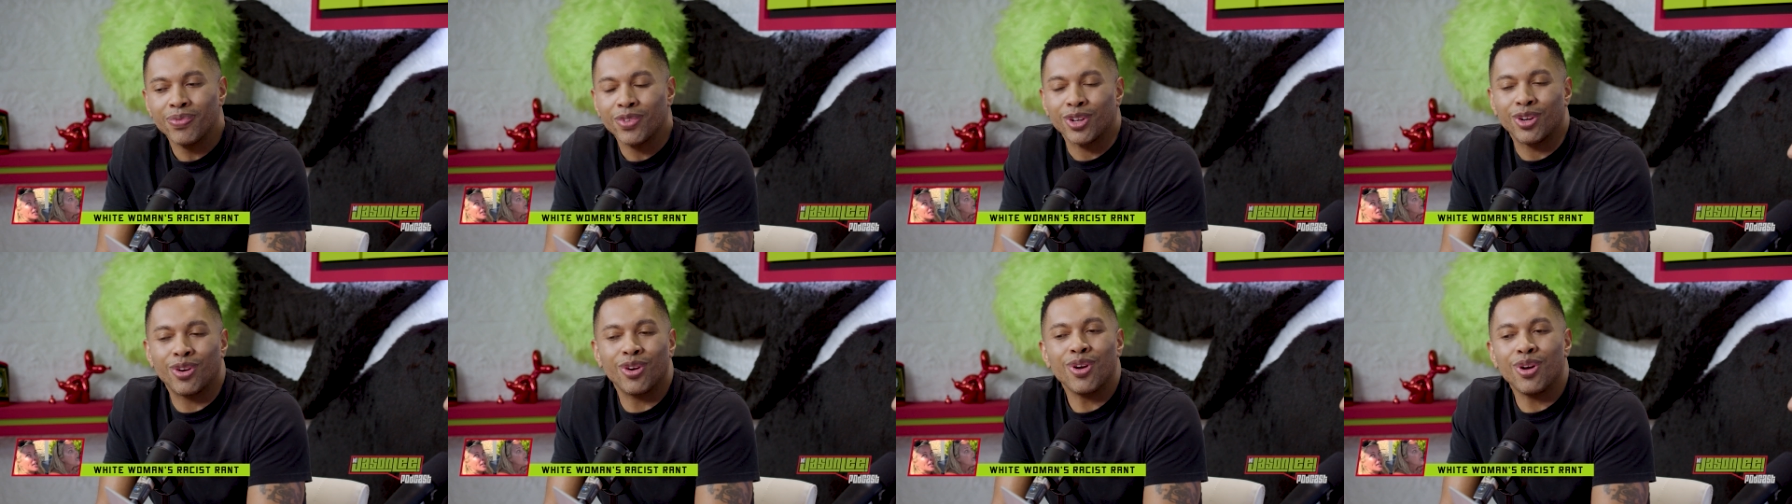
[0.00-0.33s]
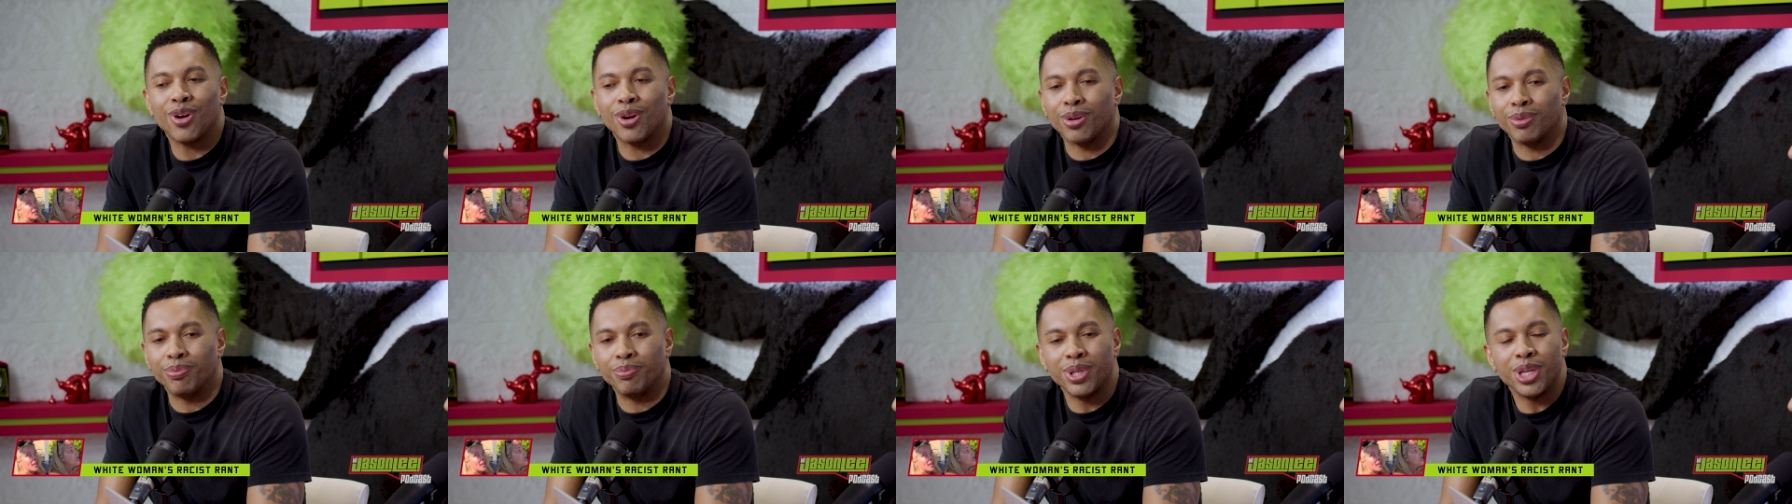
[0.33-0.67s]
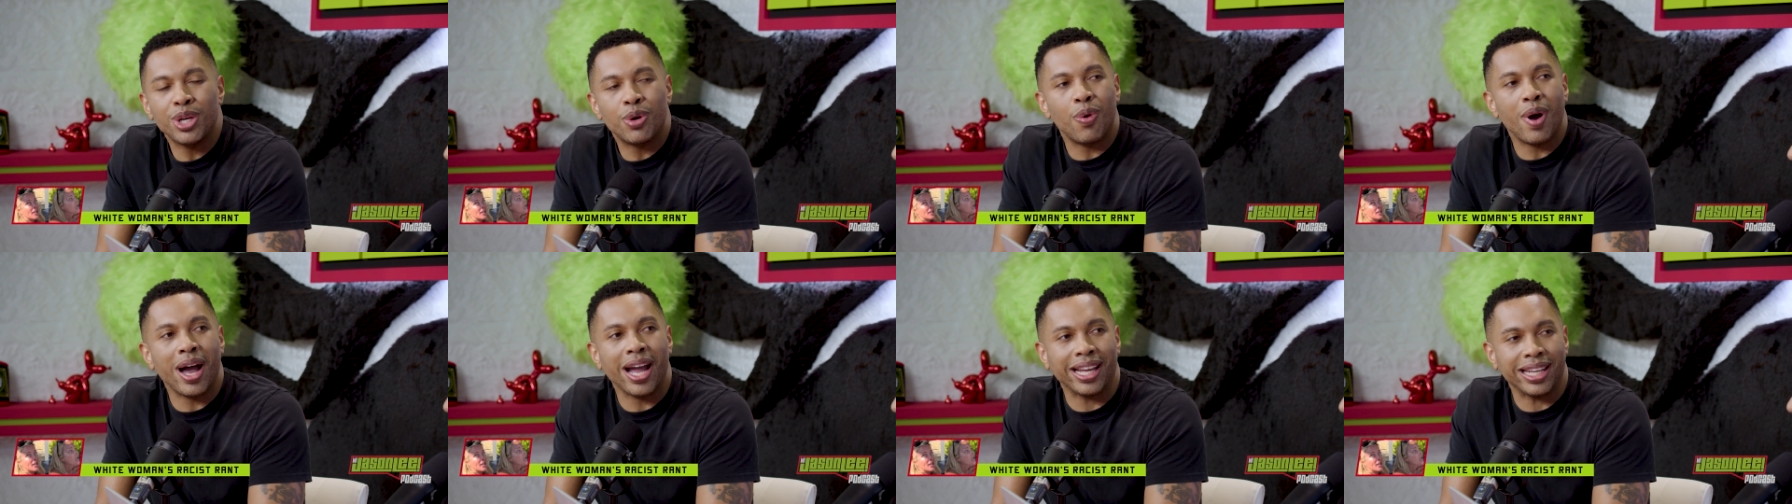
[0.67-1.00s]
girl, be
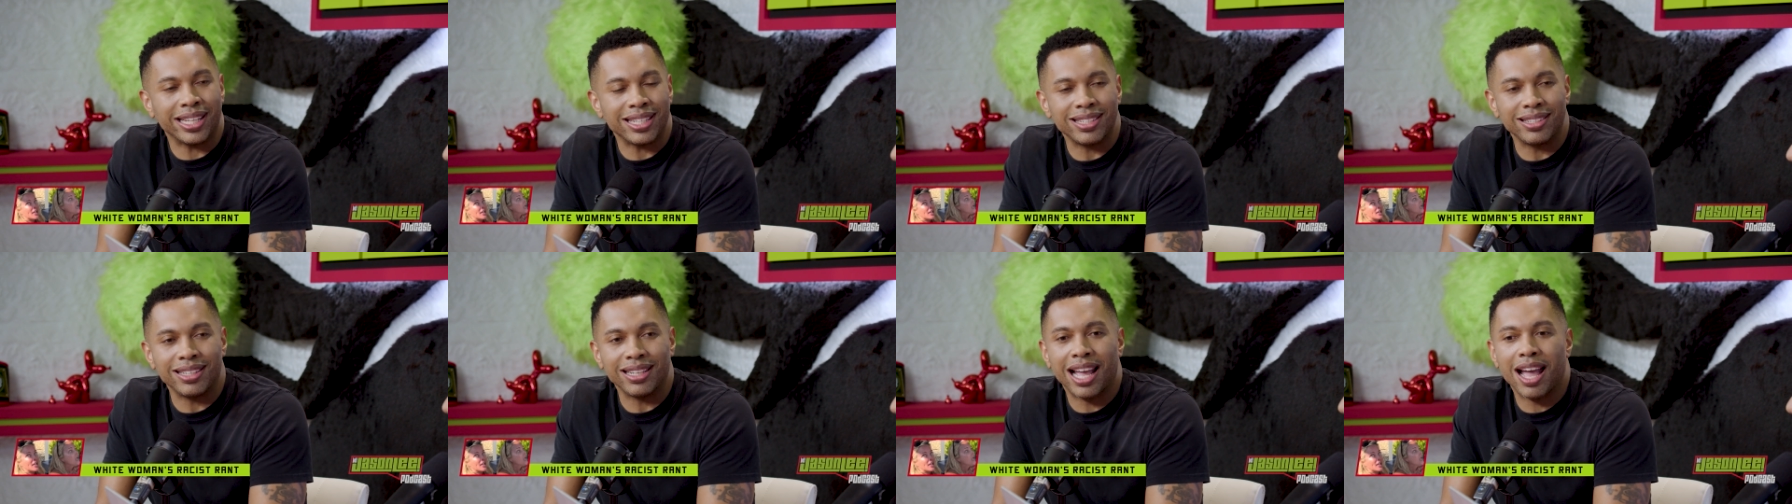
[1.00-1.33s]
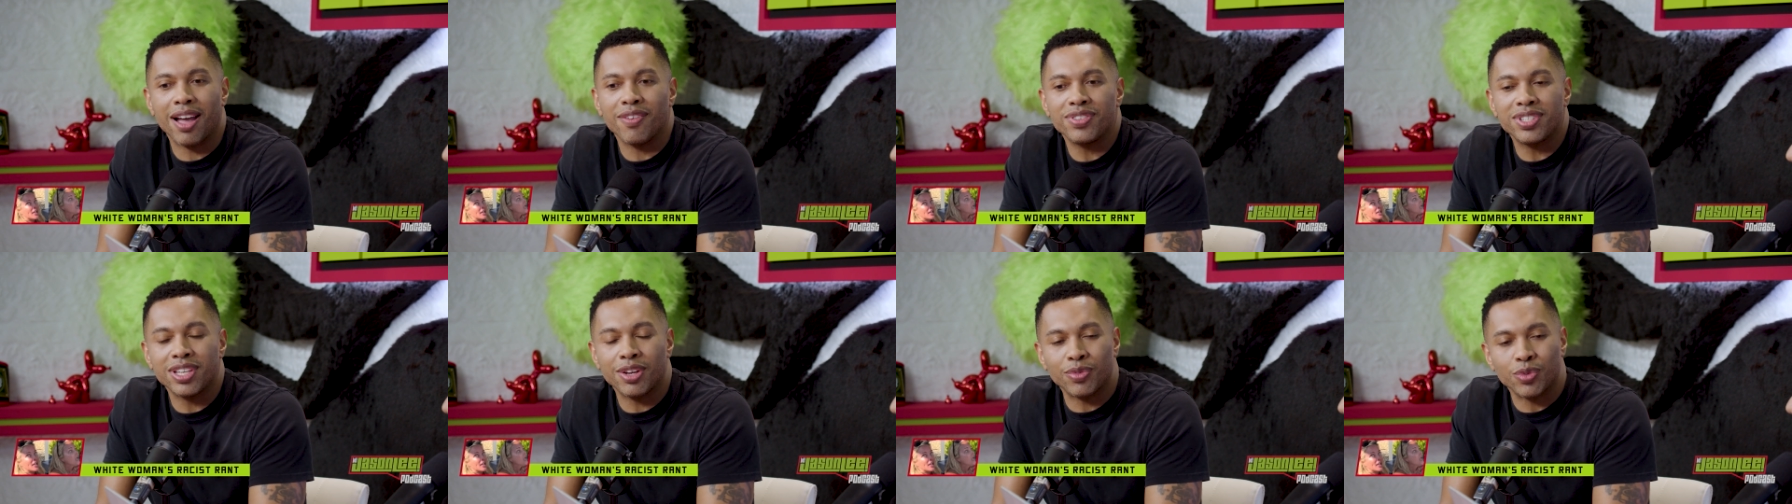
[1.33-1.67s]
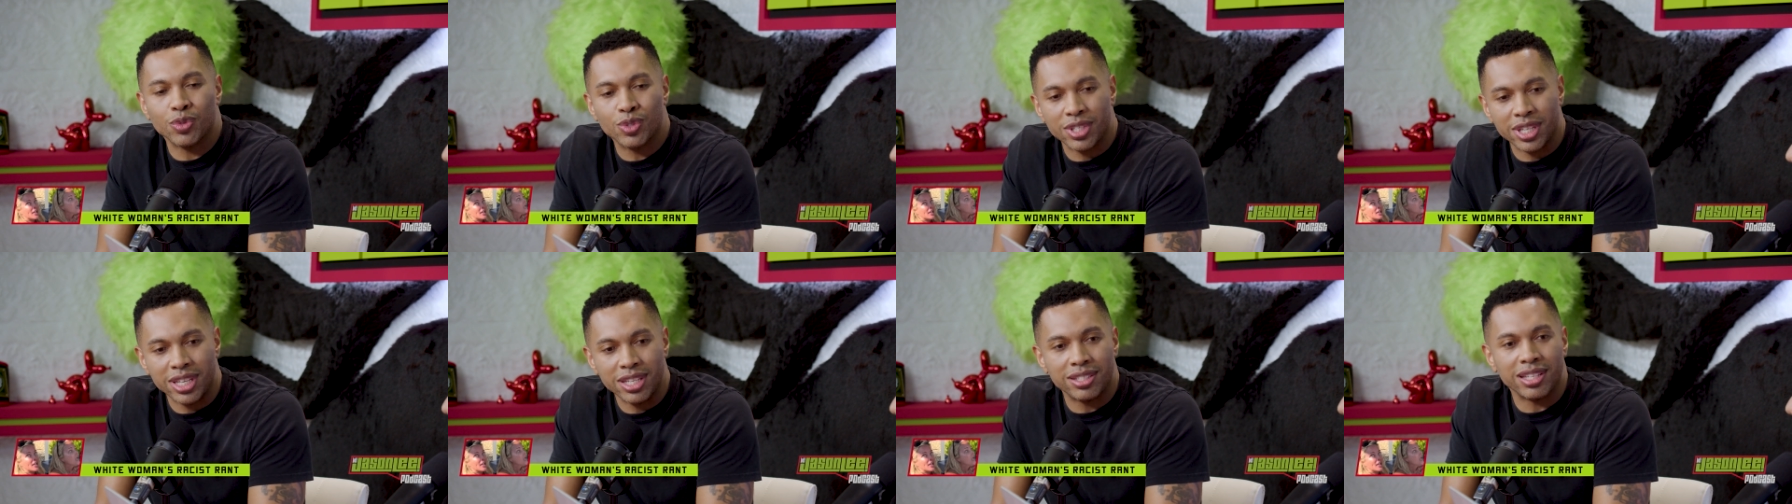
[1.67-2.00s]
quiet. Have several
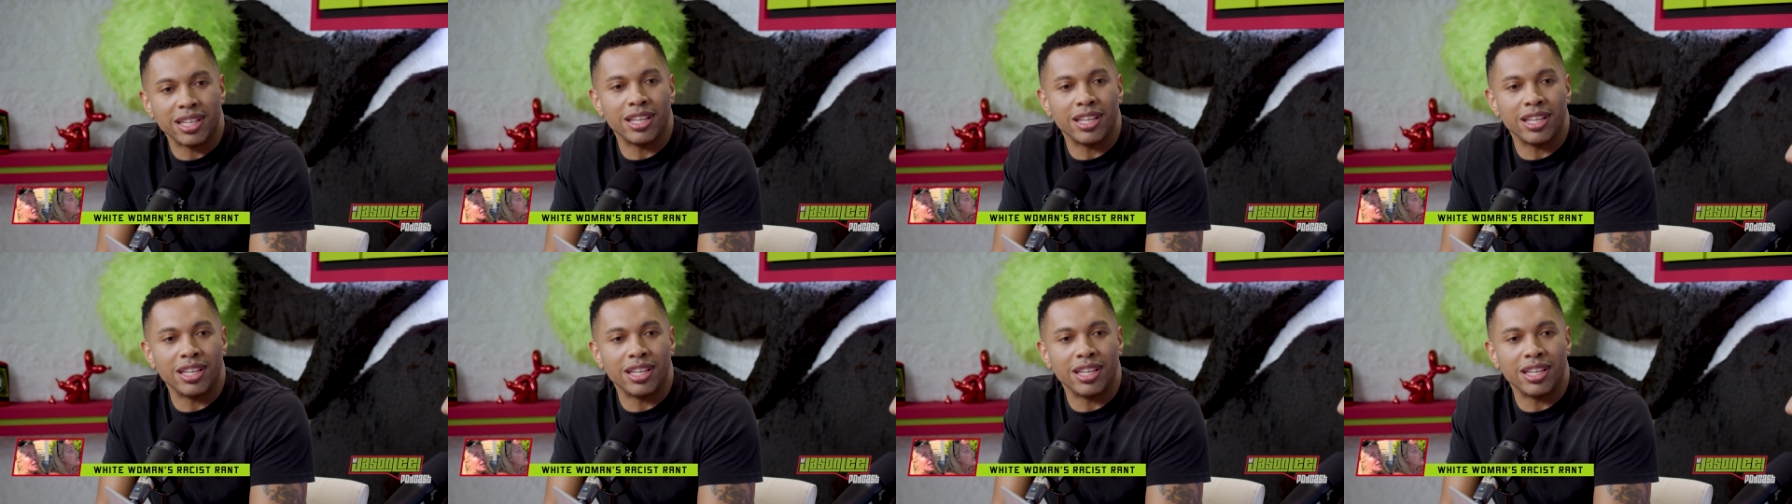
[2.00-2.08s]
seats.